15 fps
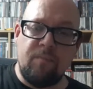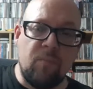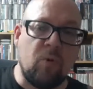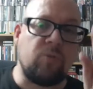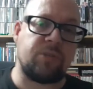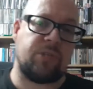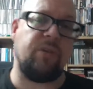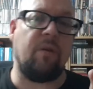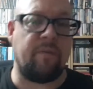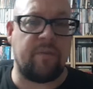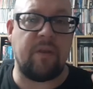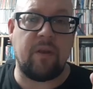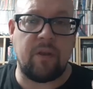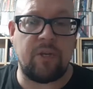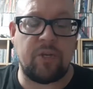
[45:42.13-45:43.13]
more stuff
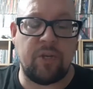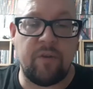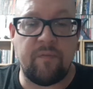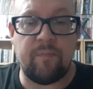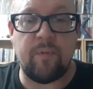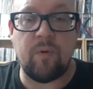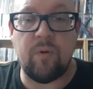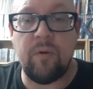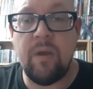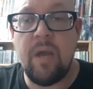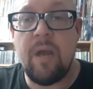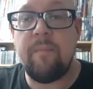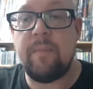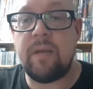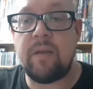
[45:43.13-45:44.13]
than I should have bought
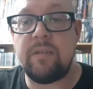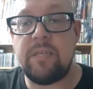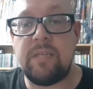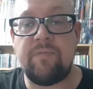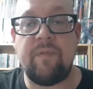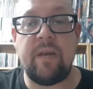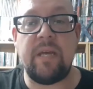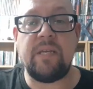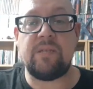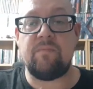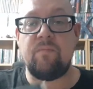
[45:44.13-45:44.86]
because he's released